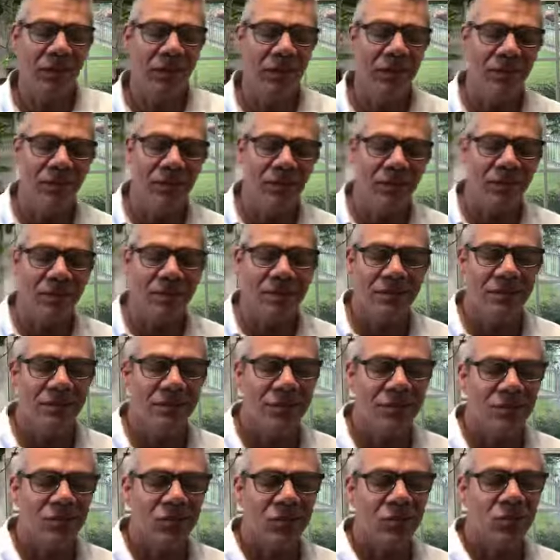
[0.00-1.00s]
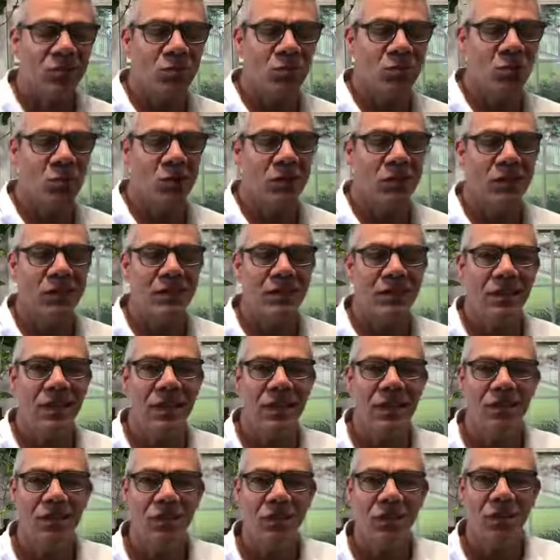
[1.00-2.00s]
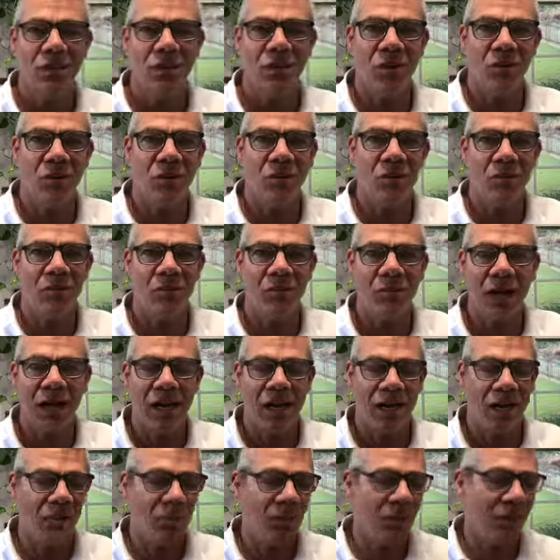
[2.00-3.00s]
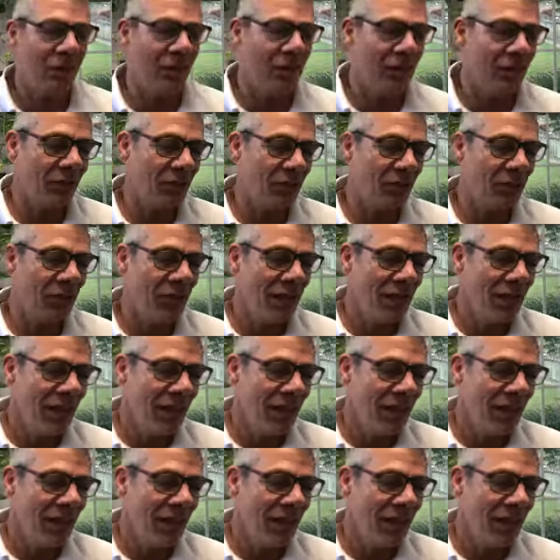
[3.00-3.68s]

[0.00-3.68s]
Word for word: I know, isn't this just really sad? You can all mock me later.